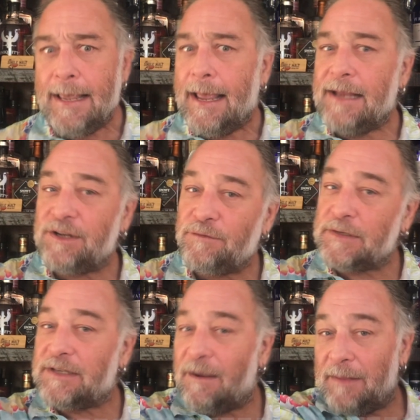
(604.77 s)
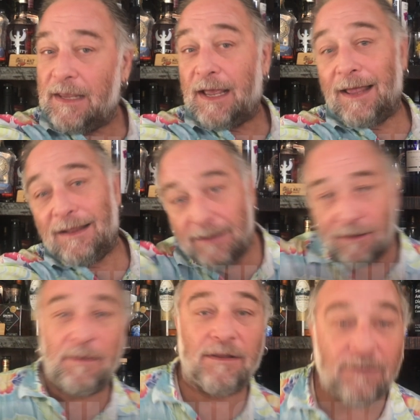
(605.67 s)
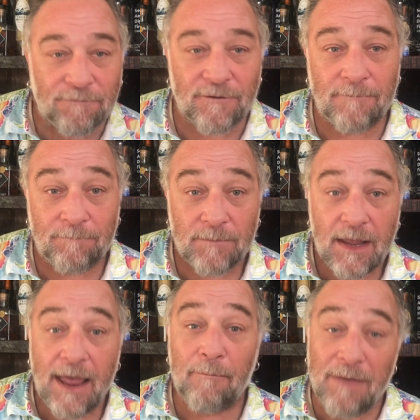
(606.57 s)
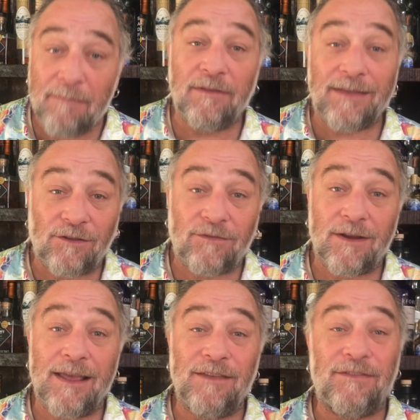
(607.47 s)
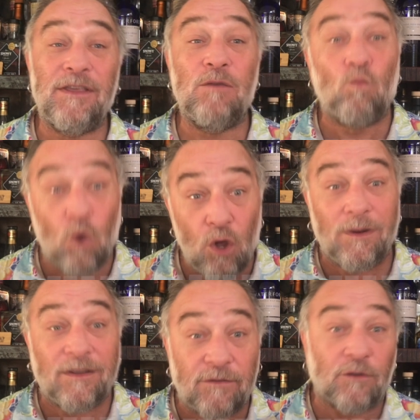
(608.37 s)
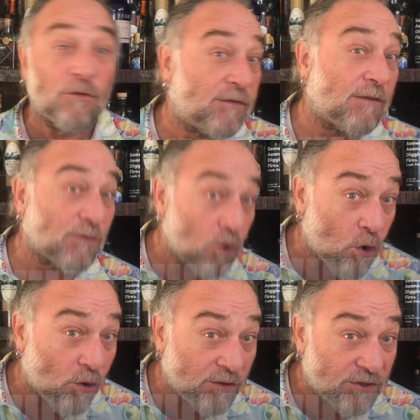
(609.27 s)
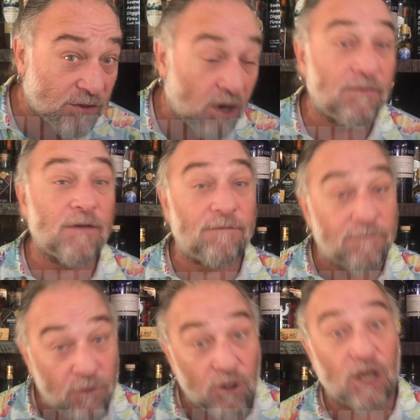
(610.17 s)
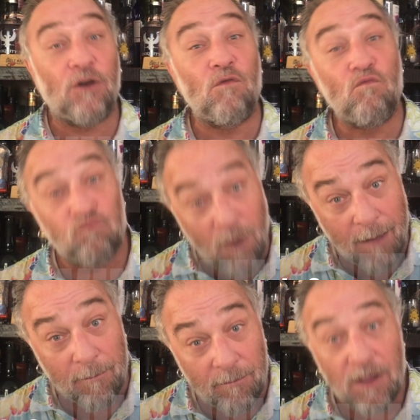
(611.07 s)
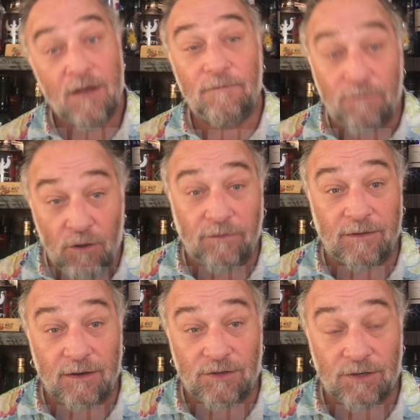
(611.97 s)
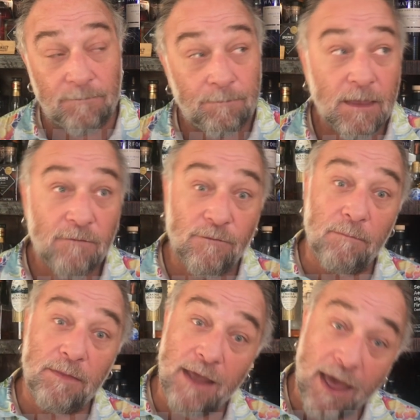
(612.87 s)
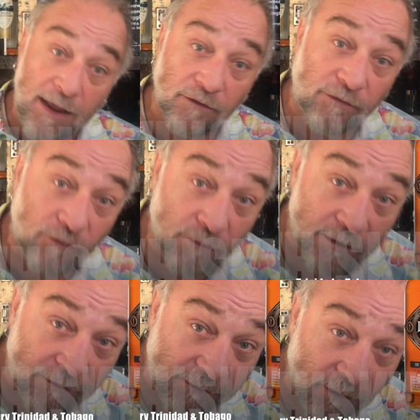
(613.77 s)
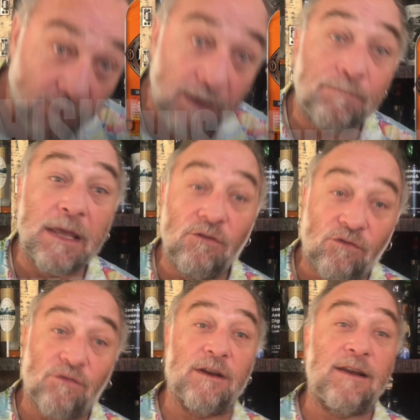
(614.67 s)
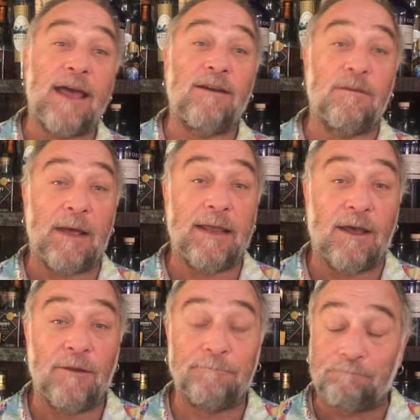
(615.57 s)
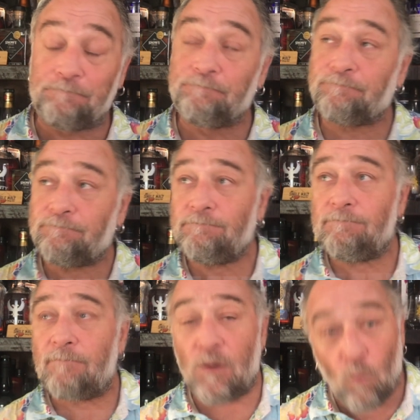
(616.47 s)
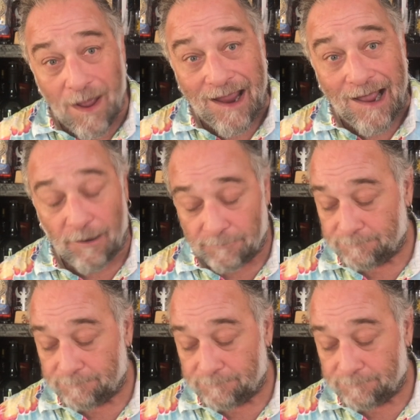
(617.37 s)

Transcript: And just for something a little bit different, our members extra is the world exclusive launch of the Firkin Rum first edition from the Angostura Distillery in Trinidad and Tobago. Wow.